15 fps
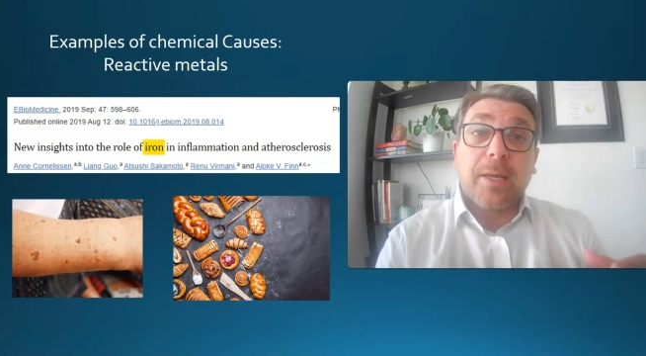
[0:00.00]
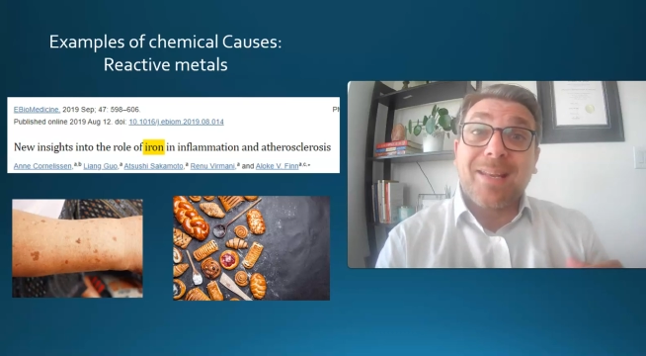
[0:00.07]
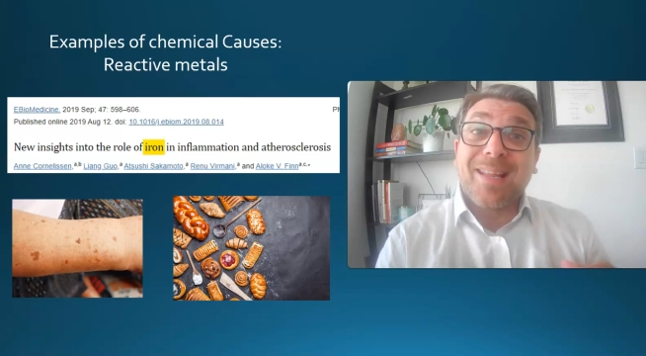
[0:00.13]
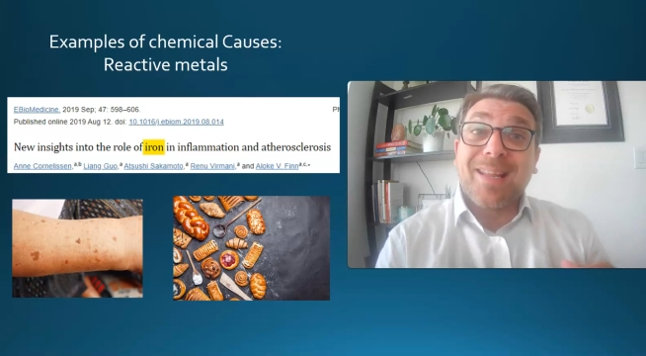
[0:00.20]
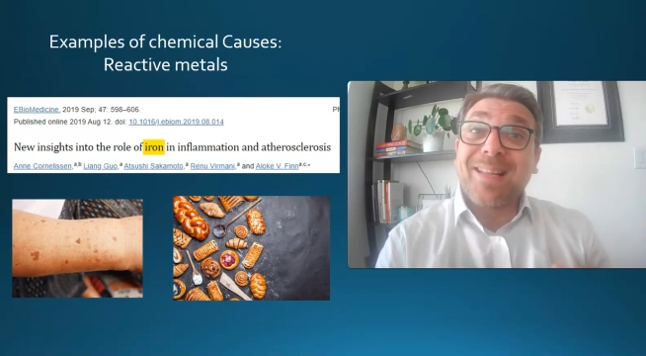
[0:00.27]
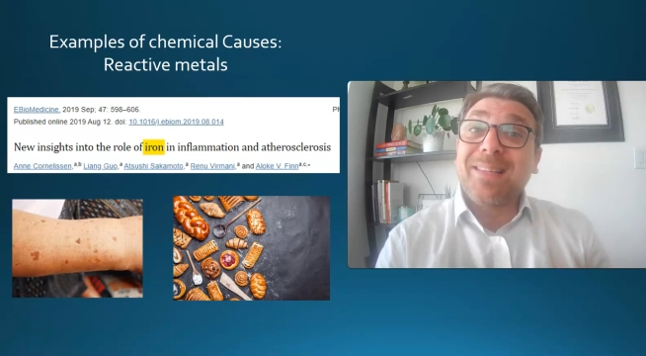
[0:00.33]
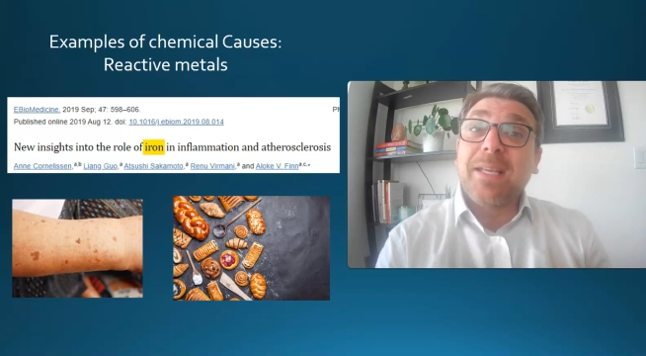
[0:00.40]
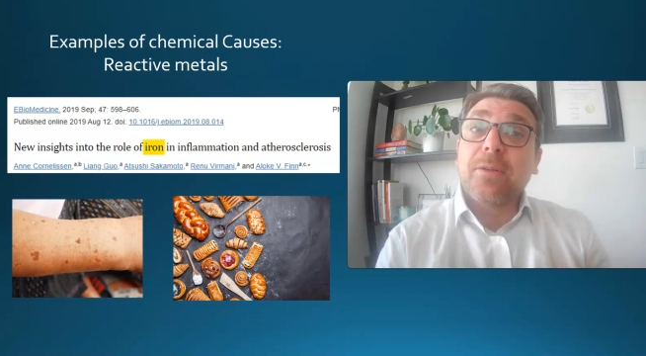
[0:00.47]
And
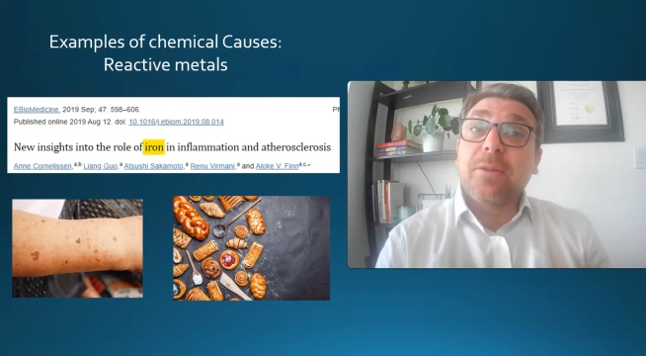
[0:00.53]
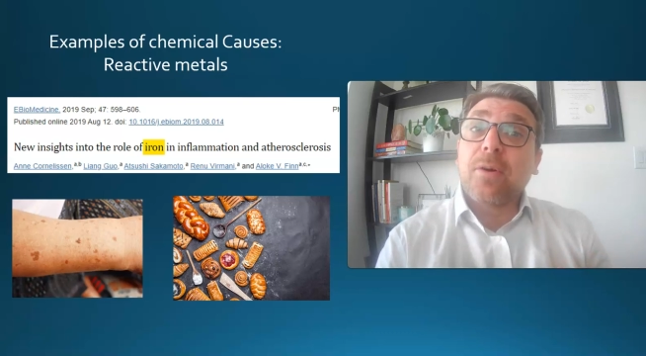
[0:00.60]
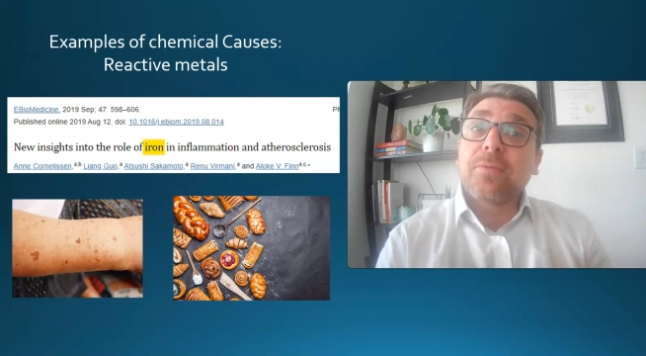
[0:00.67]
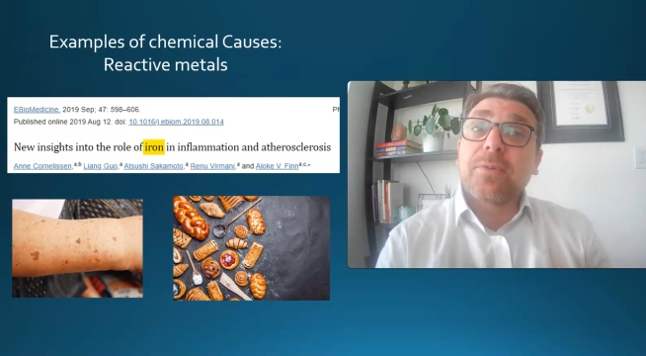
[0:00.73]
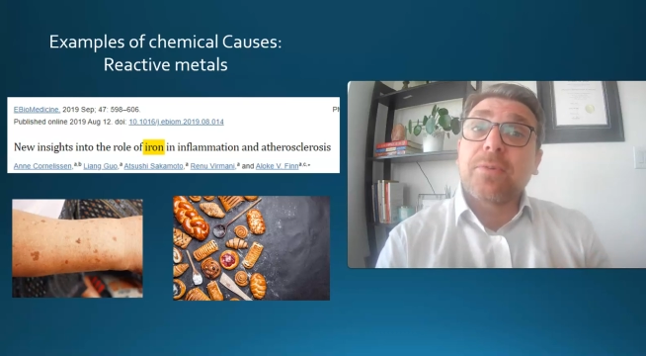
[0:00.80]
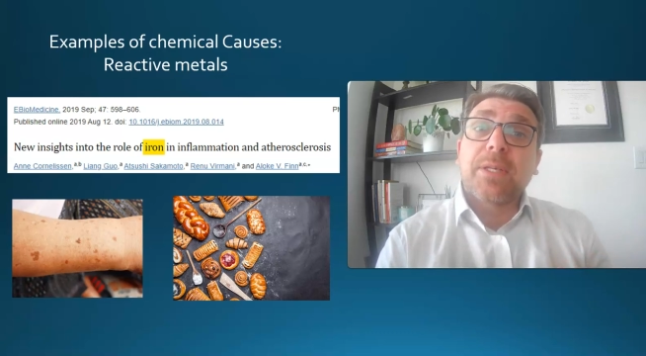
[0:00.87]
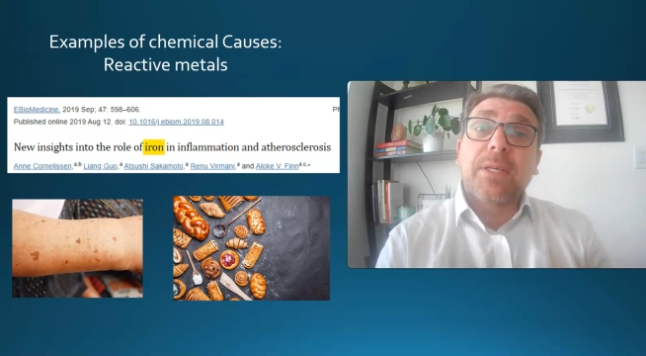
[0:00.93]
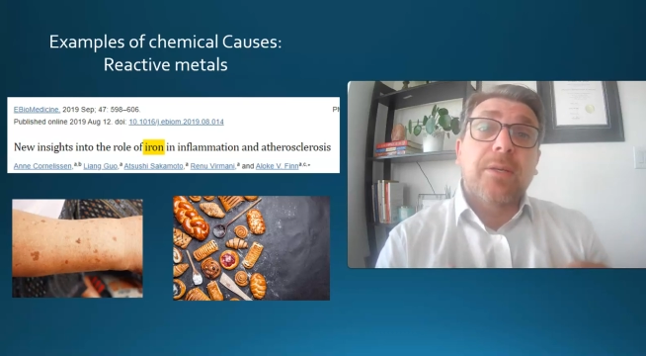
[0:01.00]
indeed,
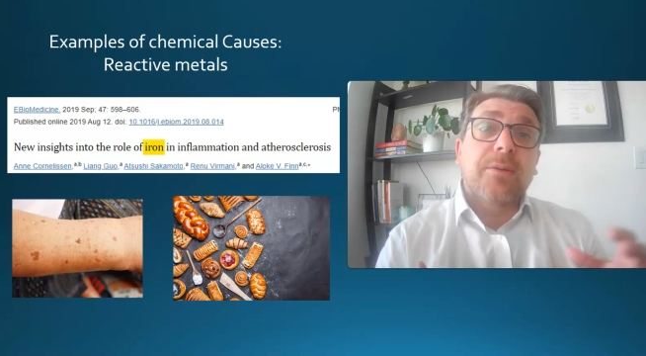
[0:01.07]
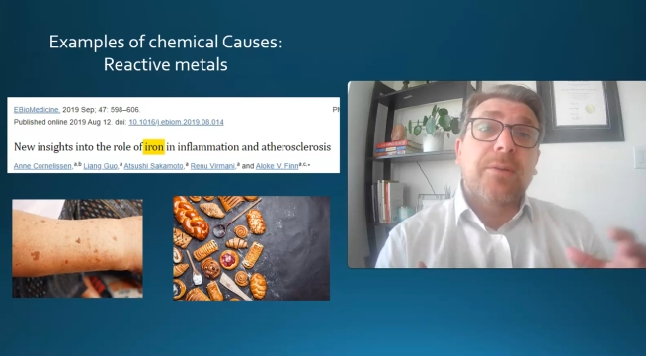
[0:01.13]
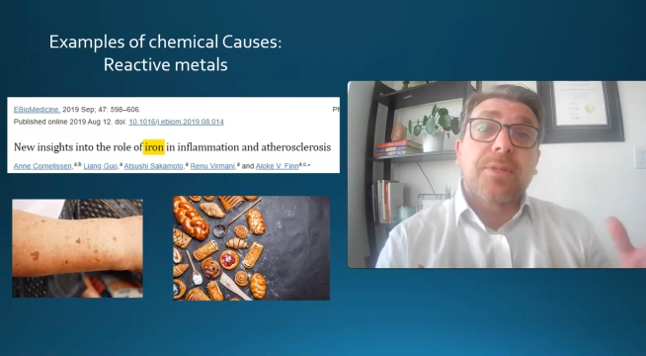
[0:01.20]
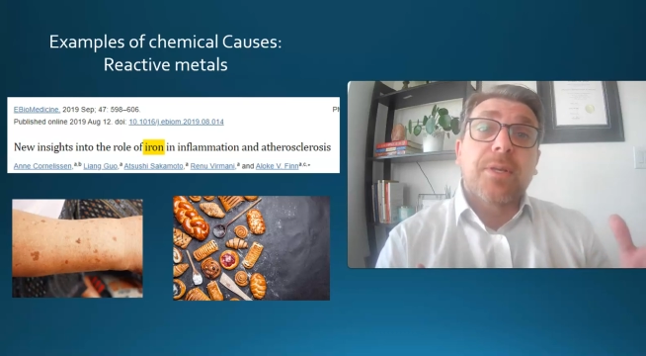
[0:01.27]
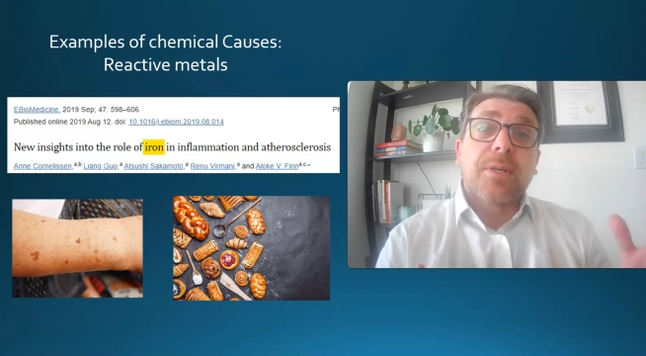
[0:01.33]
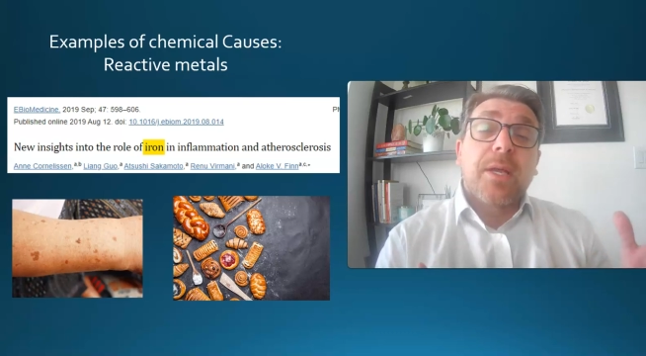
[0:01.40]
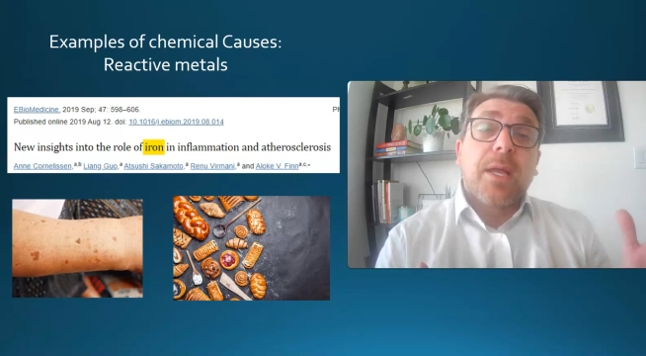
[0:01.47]
over the years,